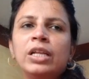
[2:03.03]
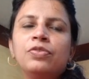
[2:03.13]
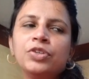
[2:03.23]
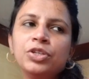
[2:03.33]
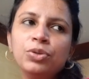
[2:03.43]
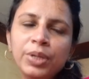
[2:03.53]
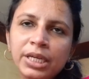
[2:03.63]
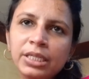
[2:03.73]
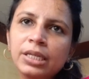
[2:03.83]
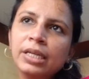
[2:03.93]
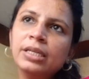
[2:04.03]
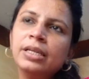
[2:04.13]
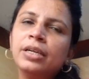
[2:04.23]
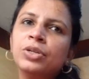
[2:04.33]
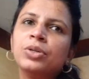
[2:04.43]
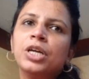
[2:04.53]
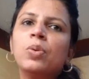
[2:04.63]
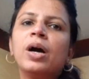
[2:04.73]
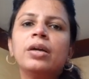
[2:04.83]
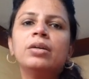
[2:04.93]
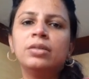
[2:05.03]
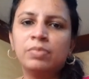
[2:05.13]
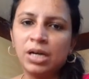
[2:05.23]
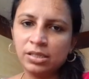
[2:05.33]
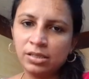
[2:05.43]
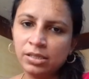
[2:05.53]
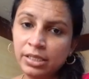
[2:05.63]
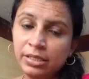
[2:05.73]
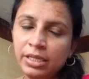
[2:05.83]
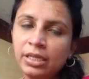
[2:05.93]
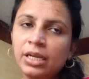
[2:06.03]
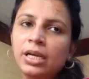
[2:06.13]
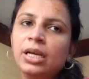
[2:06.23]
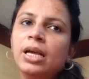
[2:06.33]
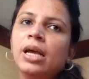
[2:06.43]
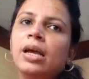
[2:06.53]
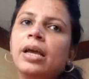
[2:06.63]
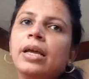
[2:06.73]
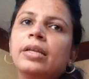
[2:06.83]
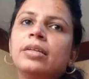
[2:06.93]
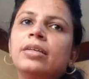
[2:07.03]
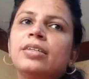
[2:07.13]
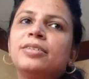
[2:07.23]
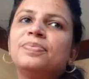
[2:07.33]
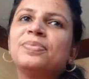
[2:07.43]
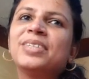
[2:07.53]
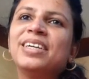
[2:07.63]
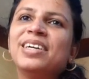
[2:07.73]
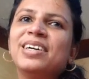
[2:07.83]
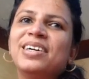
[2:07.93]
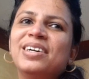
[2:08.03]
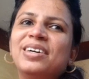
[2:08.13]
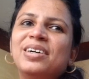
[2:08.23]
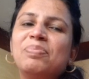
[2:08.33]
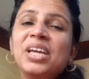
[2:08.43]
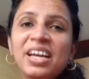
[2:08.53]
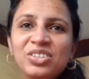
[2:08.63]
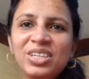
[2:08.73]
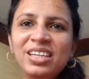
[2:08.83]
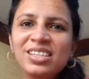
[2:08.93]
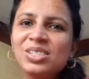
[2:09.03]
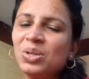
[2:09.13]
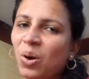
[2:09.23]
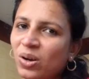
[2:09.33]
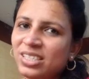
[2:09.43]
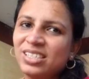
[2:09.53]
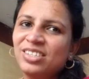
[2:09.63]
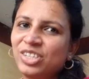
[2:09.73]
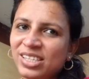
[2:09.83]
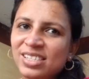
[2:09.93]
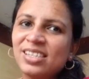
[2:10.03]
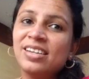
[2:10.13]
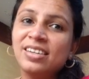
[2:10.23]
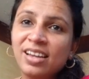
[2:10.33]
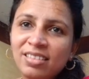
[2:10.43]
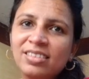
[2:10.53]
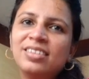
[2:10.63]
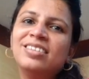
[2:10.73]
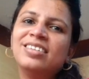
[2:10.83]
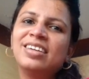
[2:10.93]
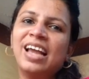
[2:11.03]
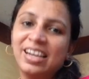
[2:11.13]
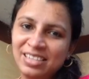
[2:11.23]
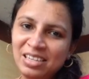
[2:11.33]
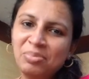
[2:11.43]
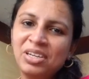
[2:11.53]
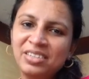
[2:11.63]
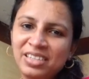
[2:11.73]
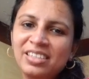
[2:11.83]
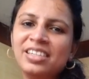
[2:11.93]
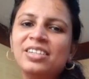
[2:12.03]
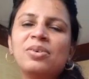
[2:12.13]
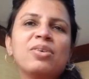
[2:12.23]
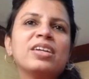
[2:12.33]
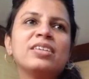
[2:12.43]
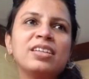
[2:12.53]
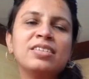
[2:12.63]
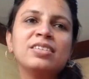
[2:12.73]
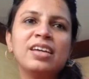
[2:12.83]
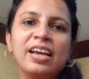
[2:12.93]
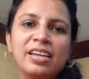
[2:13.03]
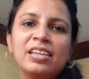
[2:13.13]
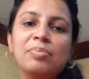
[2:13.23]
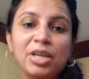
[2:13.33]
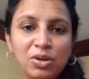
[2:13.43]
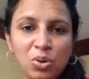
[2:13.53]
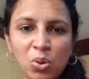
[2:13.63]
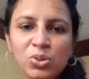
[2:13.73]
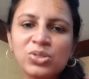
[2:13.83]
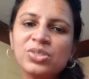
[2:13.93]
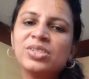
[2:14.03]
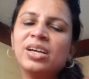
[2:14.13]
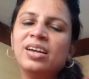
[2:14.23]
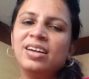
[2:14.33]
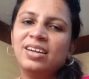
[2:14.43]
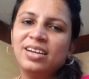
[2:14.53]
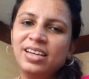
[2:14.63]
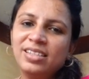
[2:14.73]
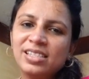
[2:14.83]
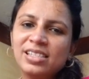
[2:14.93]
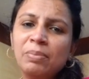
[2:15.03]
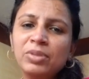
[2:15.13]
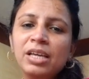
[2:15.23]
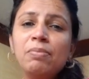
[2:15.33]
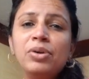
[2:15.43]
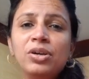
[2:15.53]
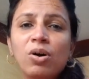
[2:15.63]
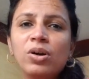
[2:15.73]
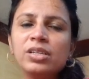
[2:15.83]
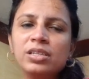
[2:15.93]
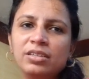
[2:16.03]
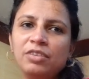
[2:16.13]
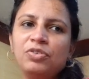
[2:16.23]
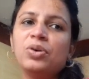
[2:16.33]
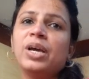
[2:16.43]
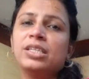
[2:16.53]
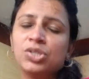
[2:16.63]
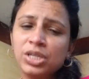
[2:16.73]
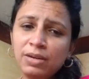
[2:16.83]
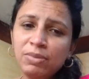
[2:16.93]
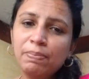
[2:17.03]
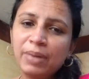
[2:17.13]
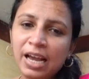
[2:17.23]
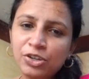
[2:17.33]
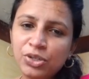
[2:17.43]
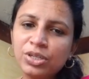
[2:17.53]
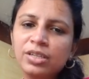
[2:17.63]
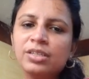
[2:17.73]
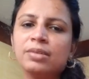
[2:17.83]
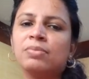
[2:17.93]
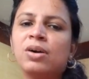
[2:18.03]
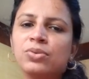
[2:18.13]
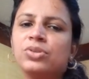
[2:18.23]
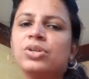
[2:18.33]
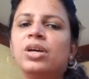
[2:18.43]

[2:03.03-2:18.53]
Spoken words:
if you're doing it in India, you require a master's degree. And a PhD is not just another academic degree or another academic course. It's something beyond. If you're extremely passionate about